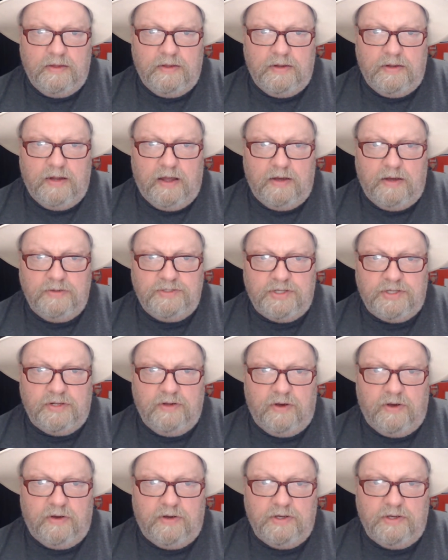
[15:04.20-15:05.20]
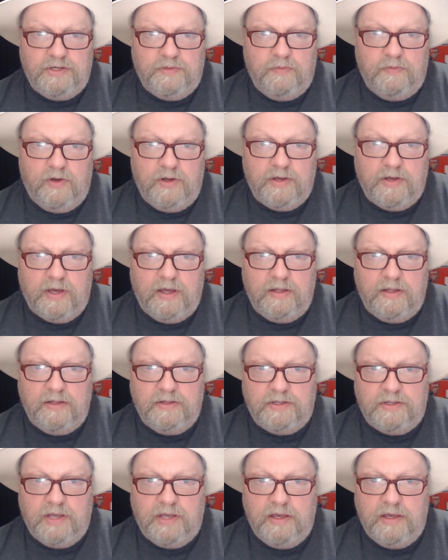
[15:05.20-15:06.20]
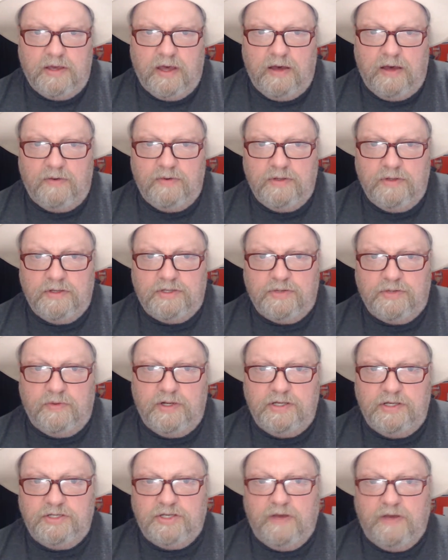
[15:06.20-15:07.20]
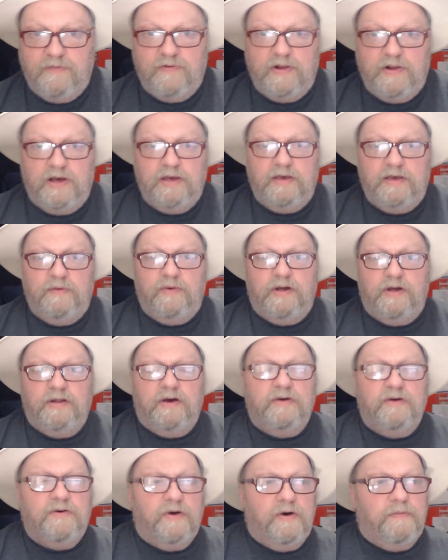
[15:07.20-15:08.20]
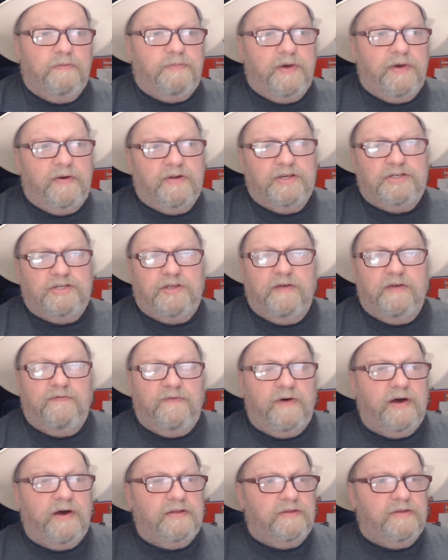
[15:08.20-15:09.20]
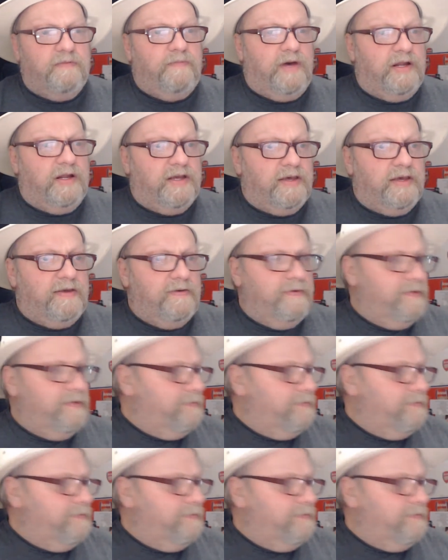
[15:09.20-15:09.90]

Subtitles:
lows and highs. Might get the decal with 2781. I've got to be honest, if I had the money,